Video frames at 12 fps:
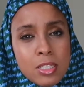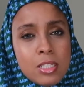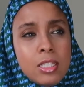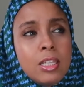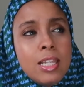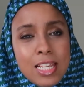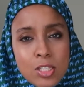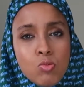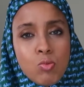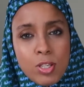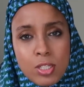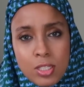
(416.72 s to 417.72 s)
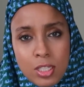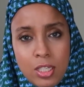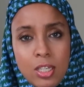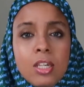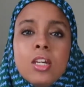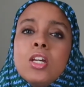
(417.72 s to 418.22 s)
less
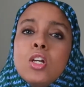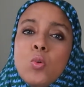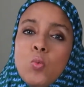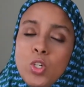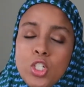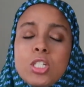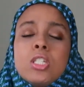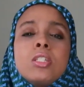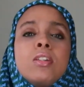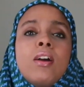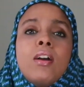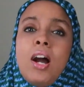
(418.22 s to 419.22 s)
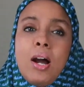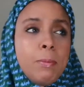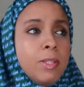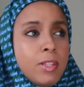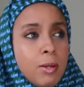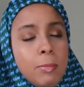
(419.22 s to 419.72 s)
risky. We just
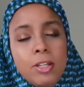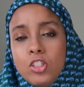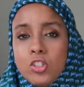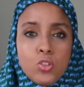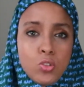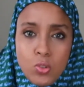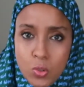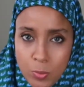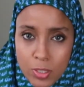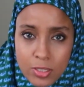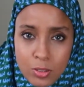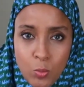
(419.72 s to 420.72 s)
copy them and just do it,